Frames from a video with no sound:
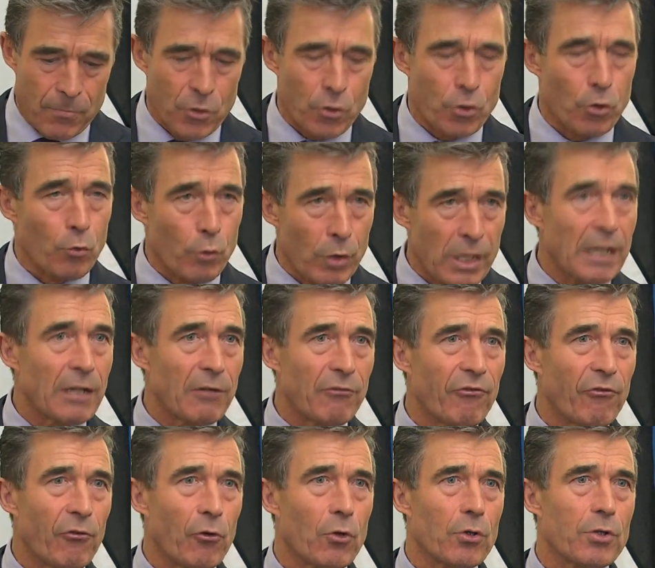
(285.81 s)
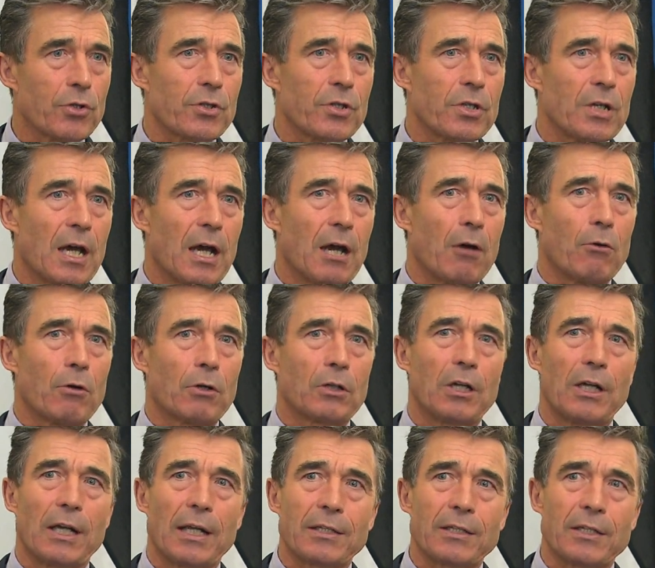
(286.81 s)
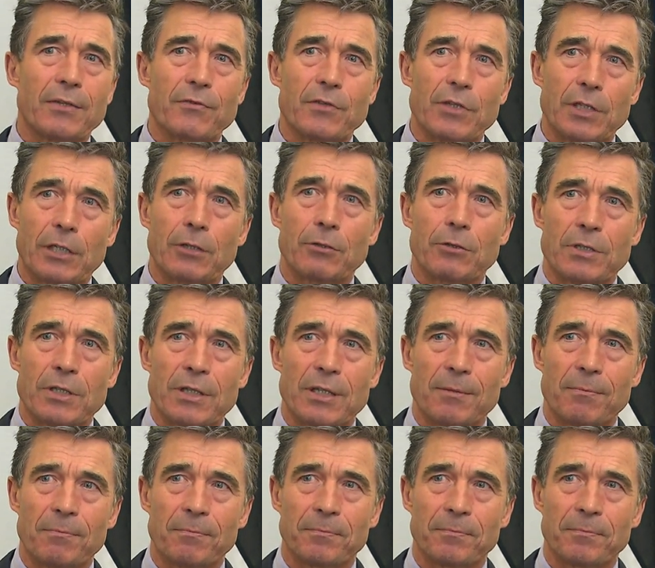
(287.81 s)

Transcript: to reinforce our collective security.